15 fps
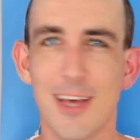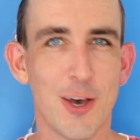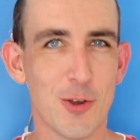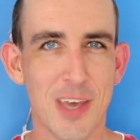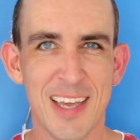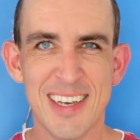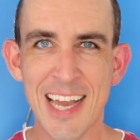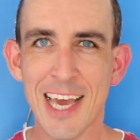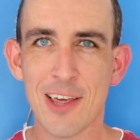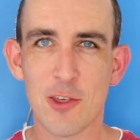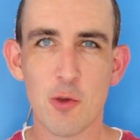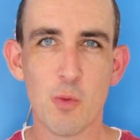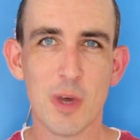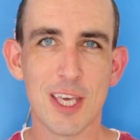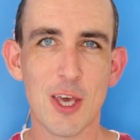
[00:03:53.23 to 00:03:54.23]
Okay,
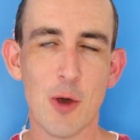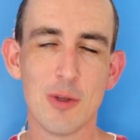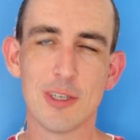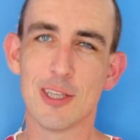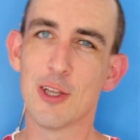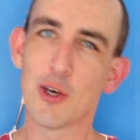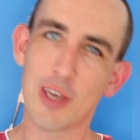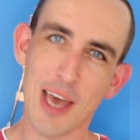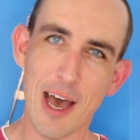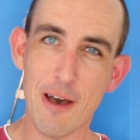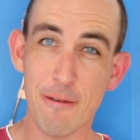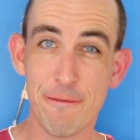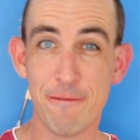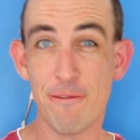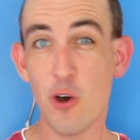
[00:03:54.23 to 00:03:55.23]
next we're going to look
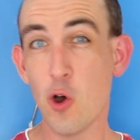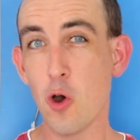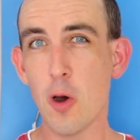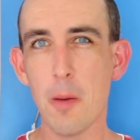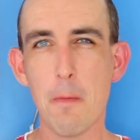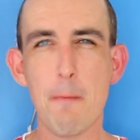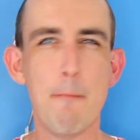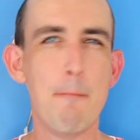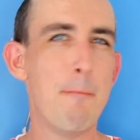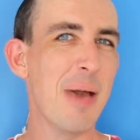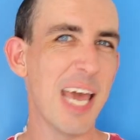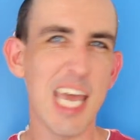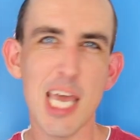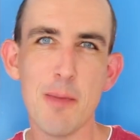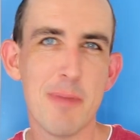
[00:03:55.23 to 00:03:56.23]
at four
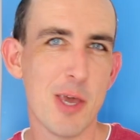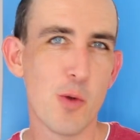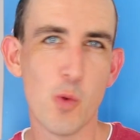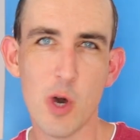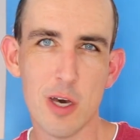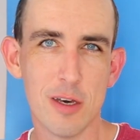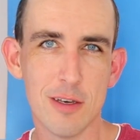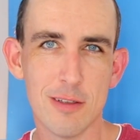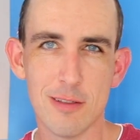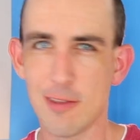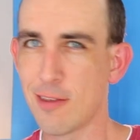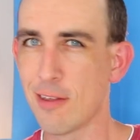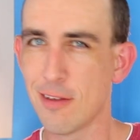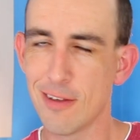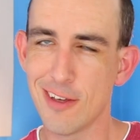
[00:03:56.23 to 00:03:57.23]
baby
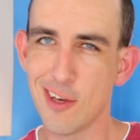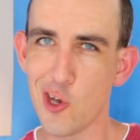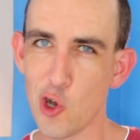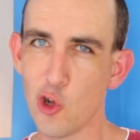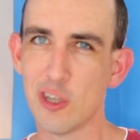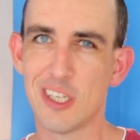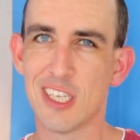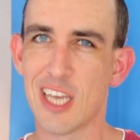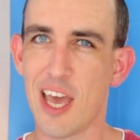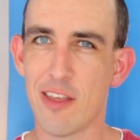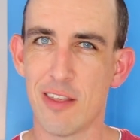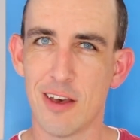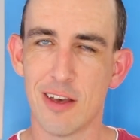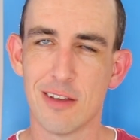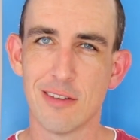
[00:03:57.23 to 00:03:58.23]
words all
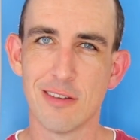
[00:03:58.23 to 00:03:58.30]
together.